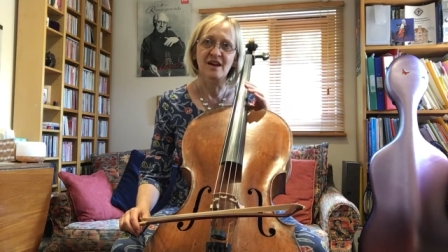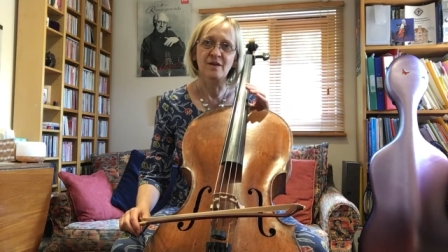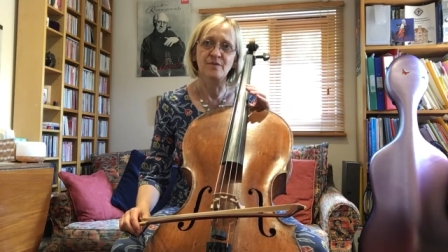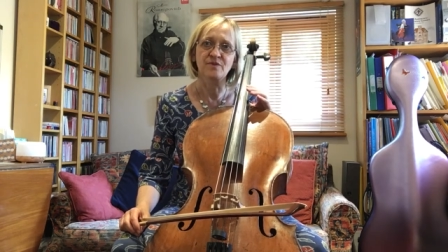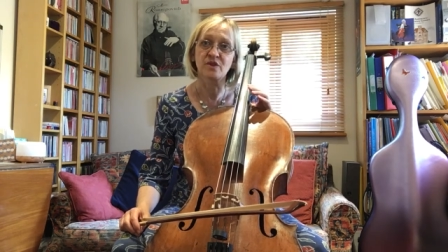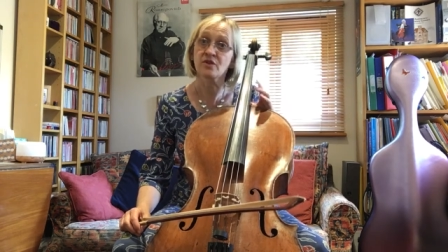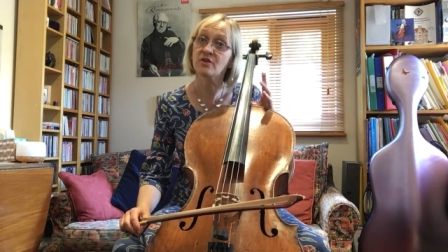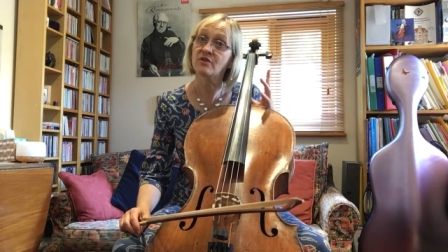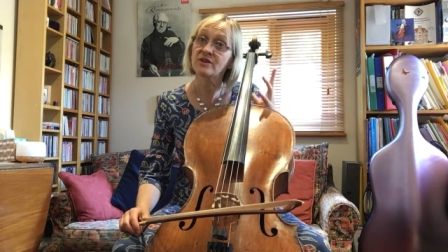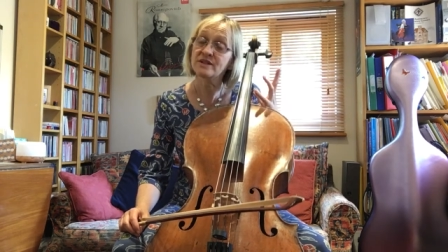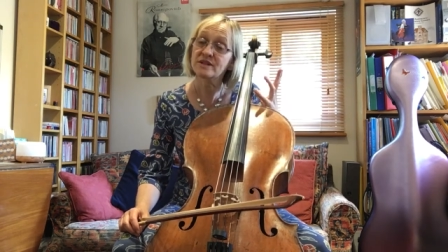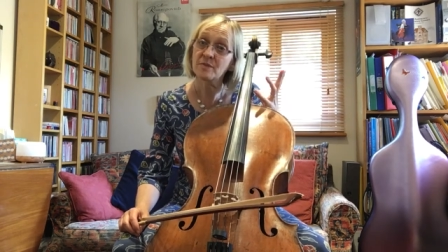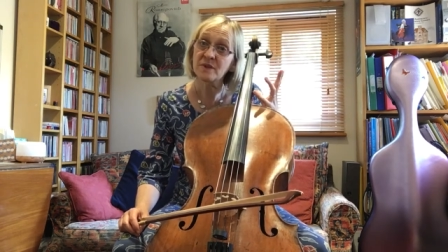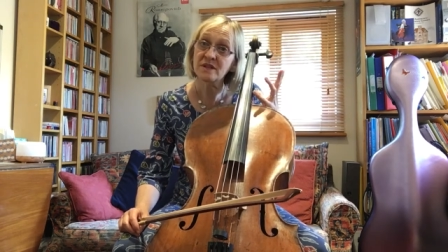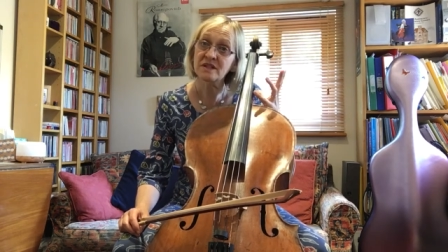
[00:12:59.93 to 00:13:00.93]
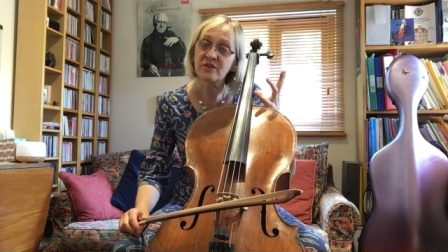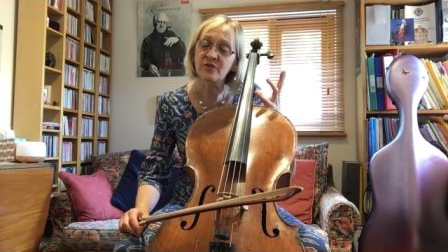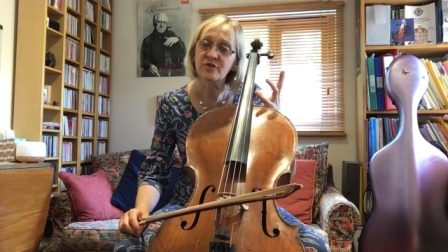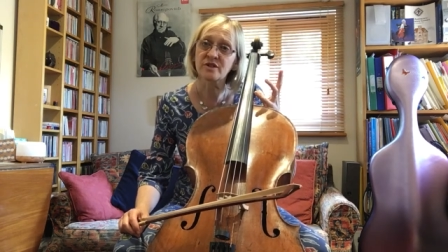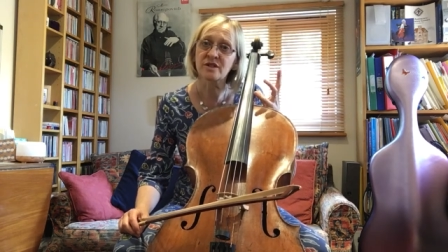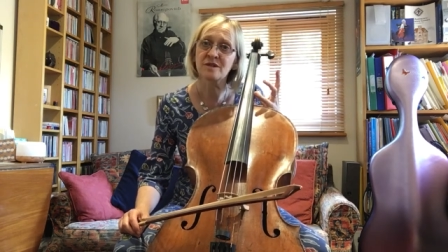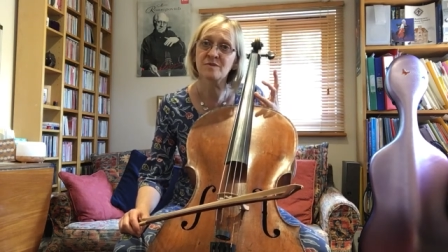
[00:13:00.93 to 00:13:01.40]
So there is something
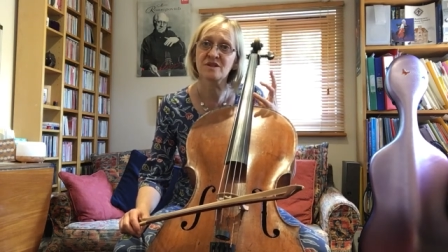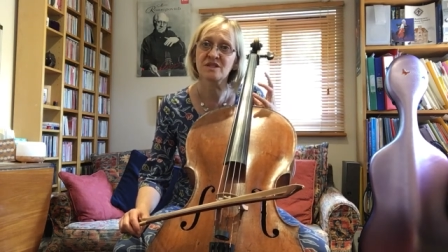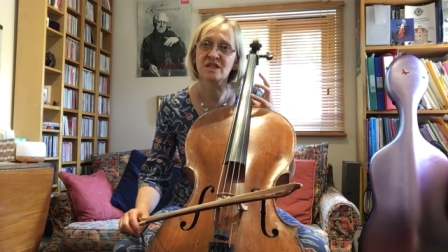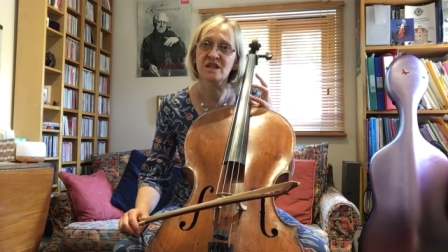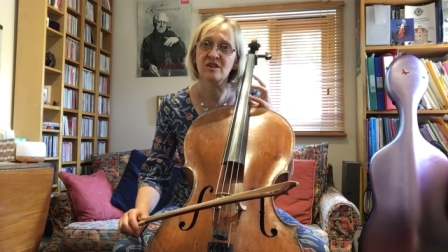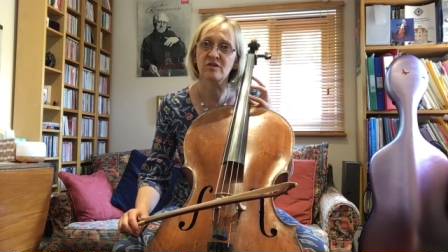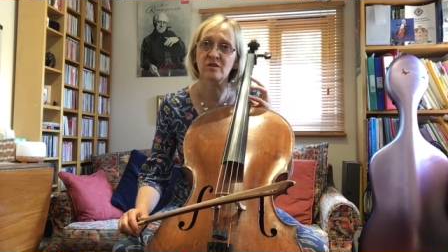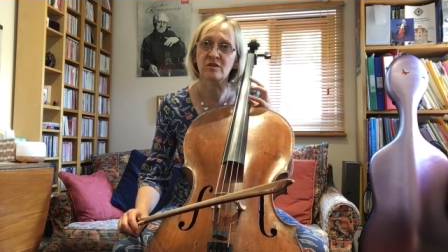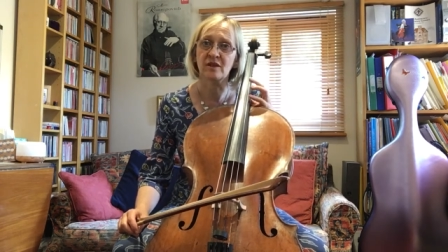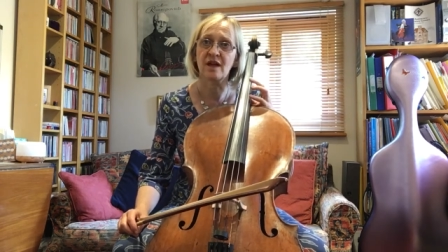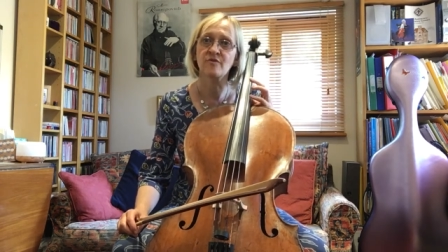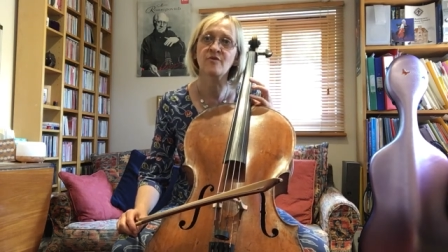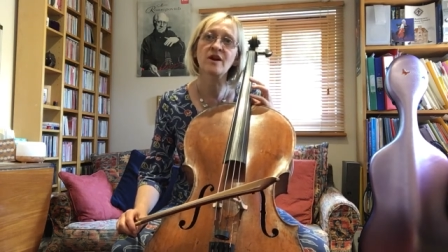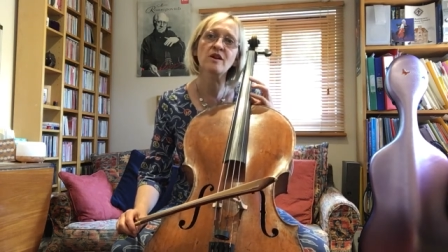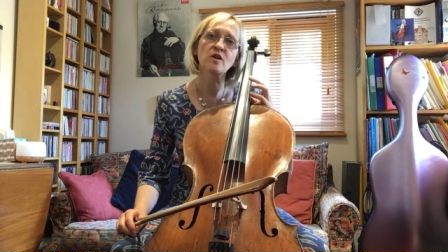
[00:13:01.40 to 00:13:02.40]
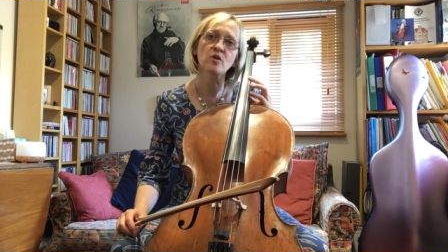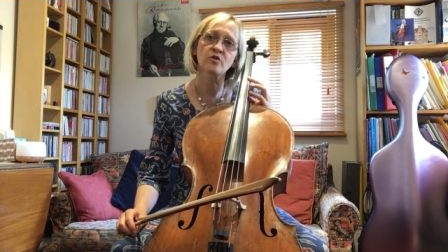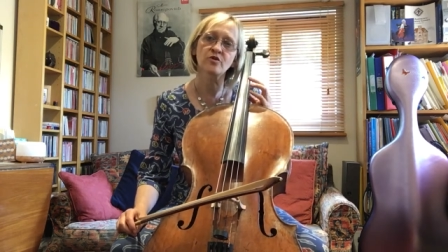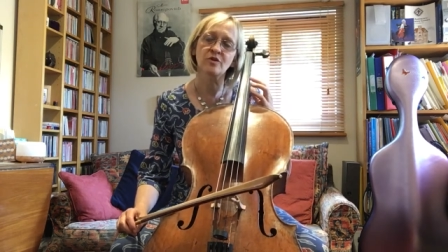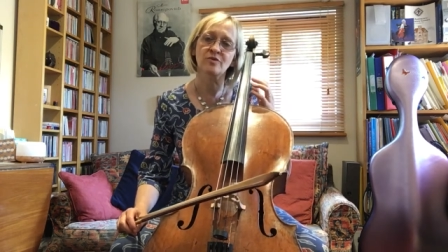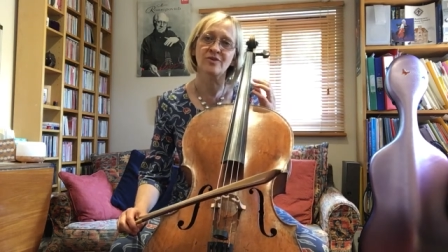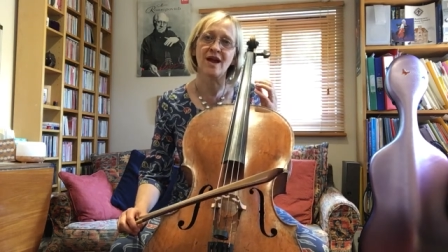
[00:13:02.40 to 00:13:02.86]
different in the material, and very
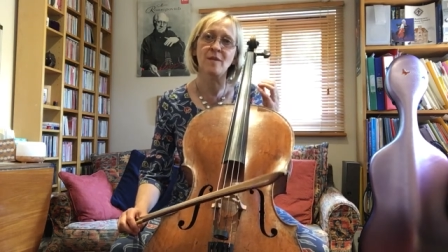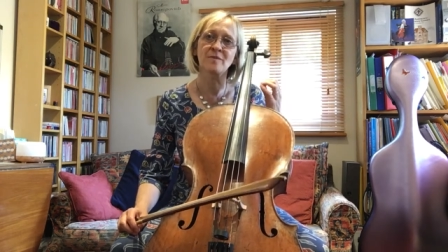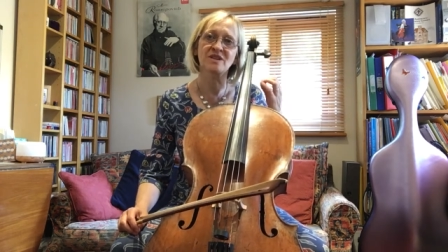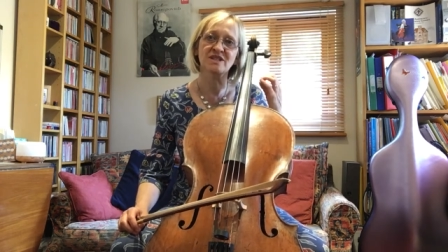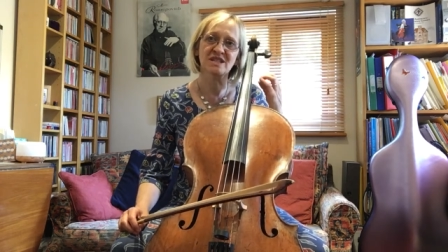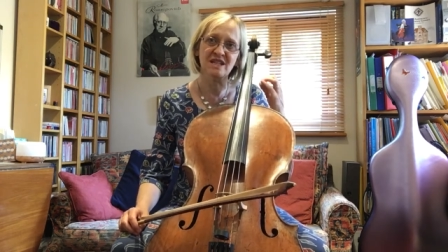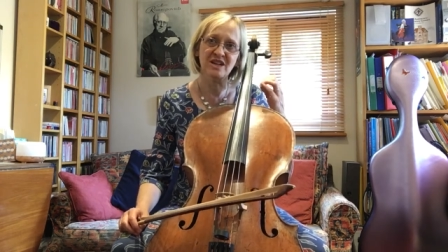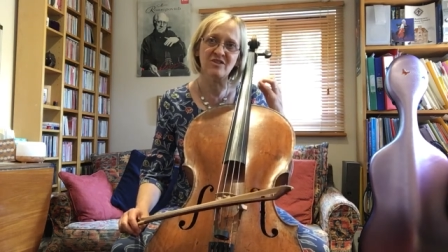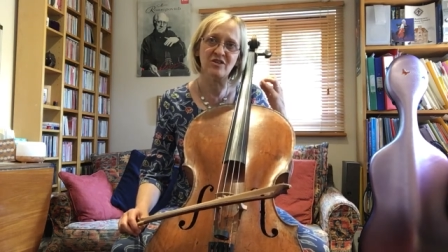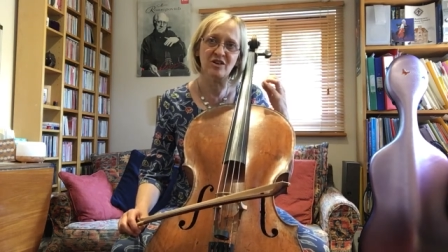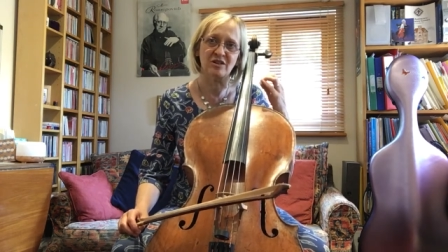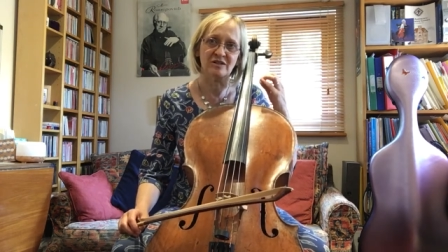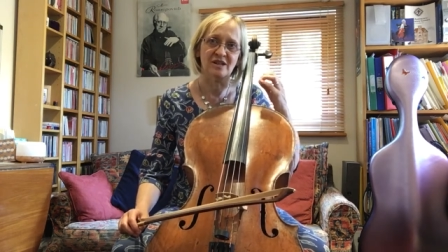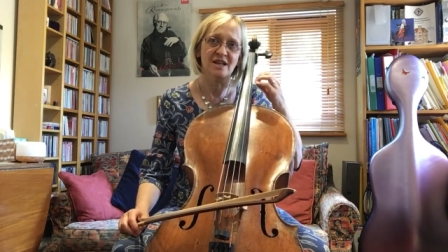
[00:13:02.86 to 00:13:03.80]
often that material